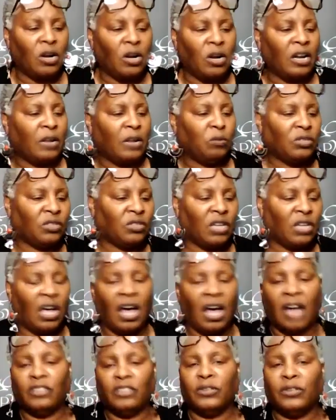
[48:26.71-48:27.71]
and it was the
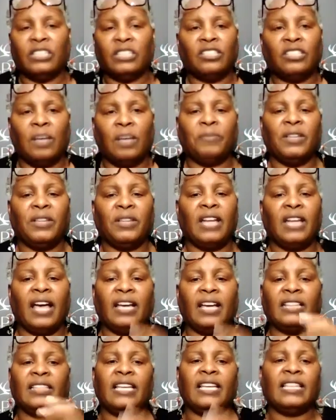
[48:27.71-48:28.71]
100 and something day,
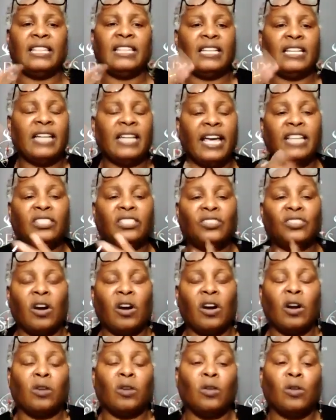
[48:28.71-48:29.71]
and then the days
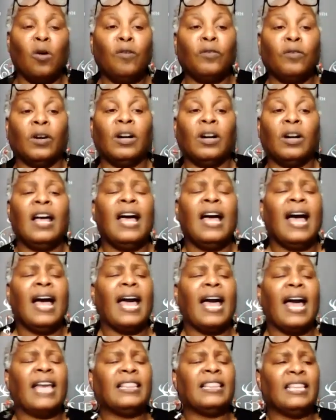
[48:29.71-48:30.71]
start all over.
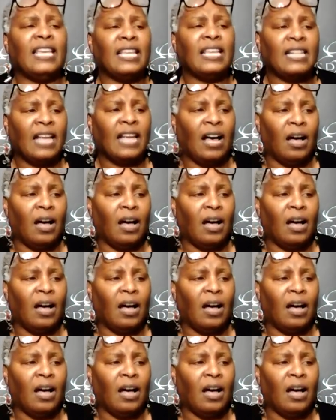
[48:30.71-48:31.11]
And then